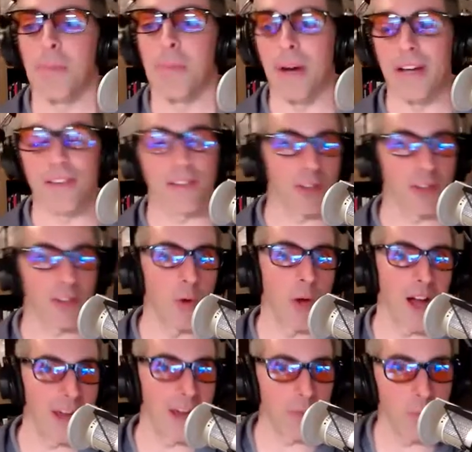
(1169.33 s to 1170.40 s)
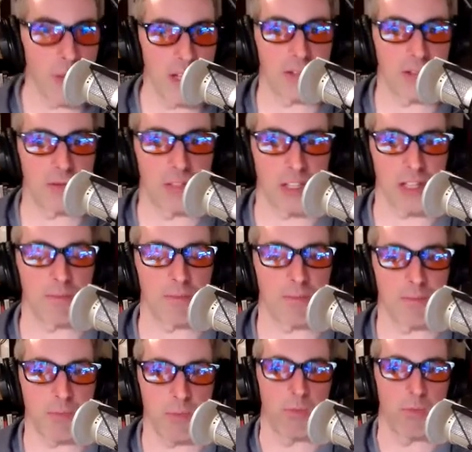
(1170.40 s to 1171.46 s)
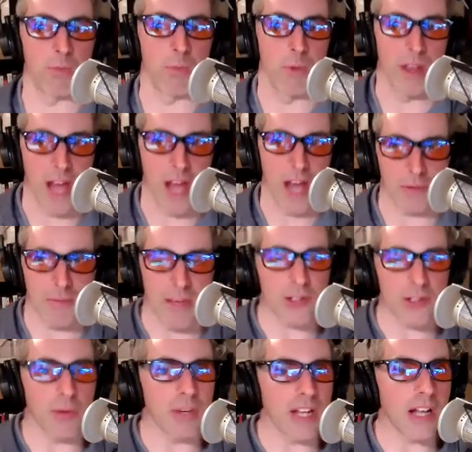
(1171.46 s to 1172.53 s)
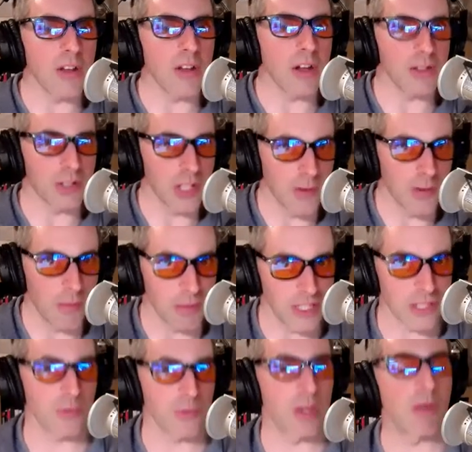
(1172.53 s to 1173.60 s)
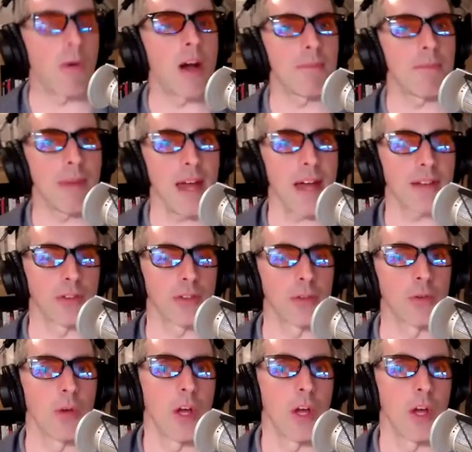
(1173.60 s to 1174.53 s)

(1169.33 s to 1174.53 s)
But so I we did, we helped make sure we didn't gloss over, but let's rewind back to